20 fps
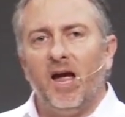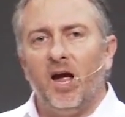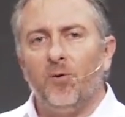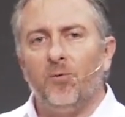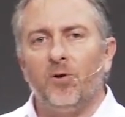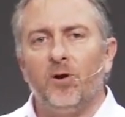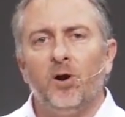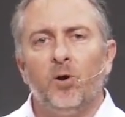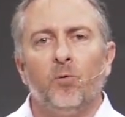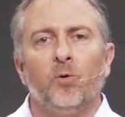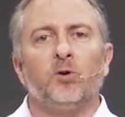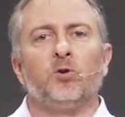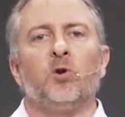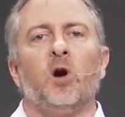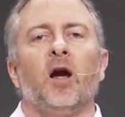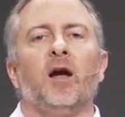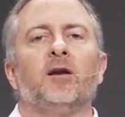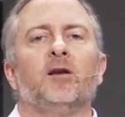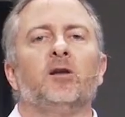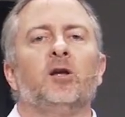and we're, we're
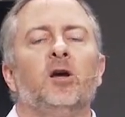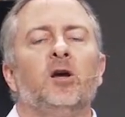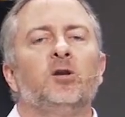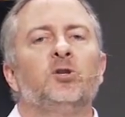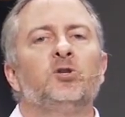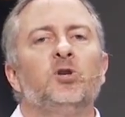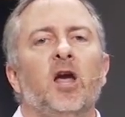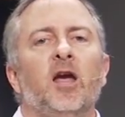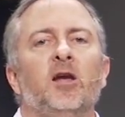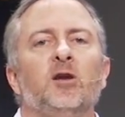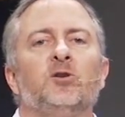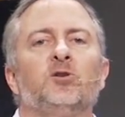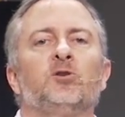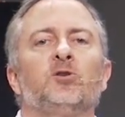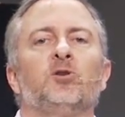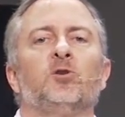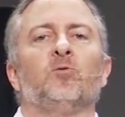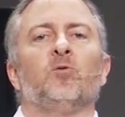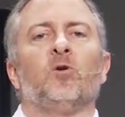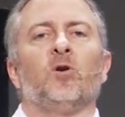trying to
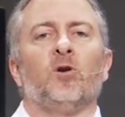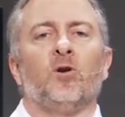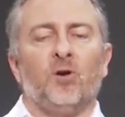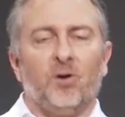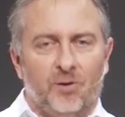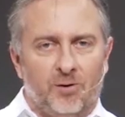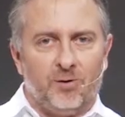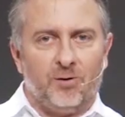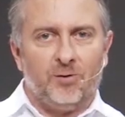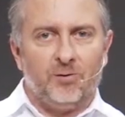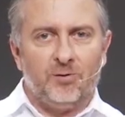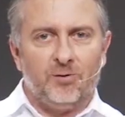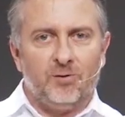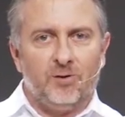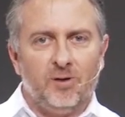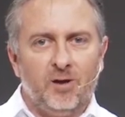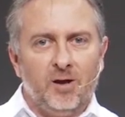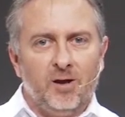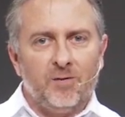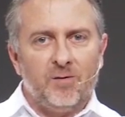change the
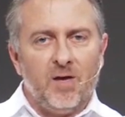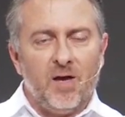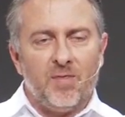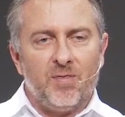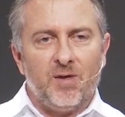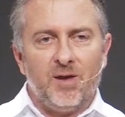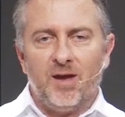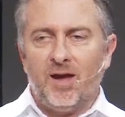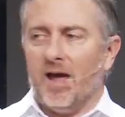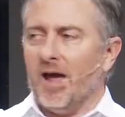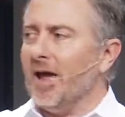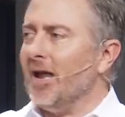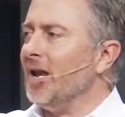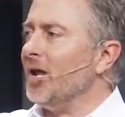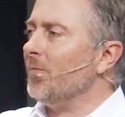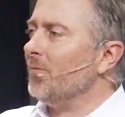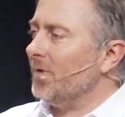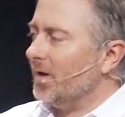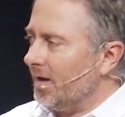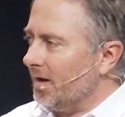world, that the
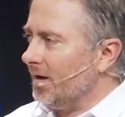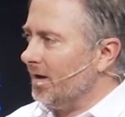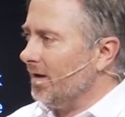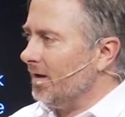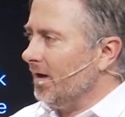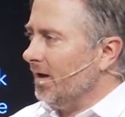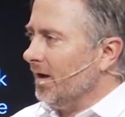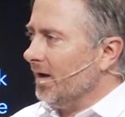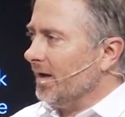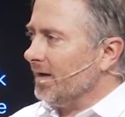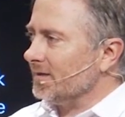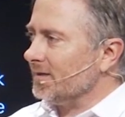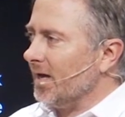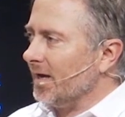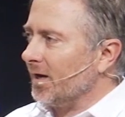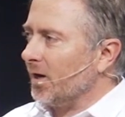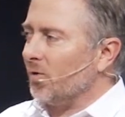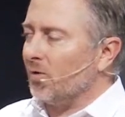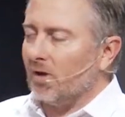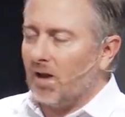enemy is
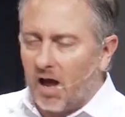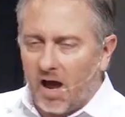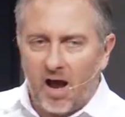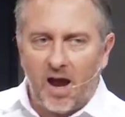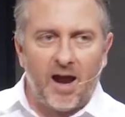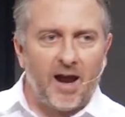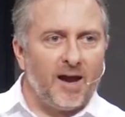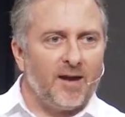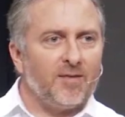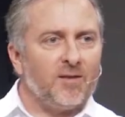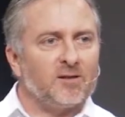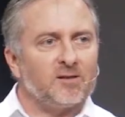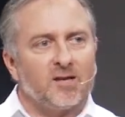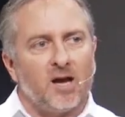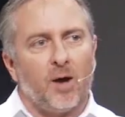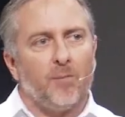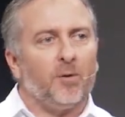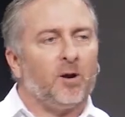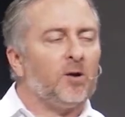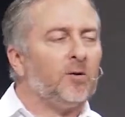like a lion that's
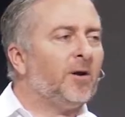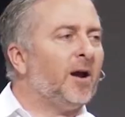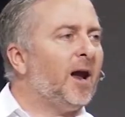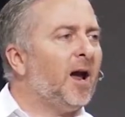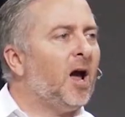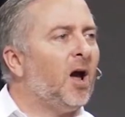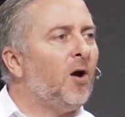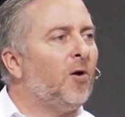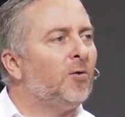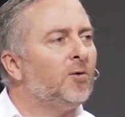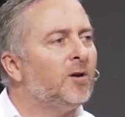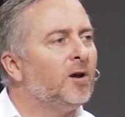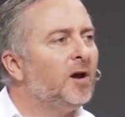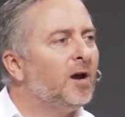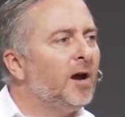coming around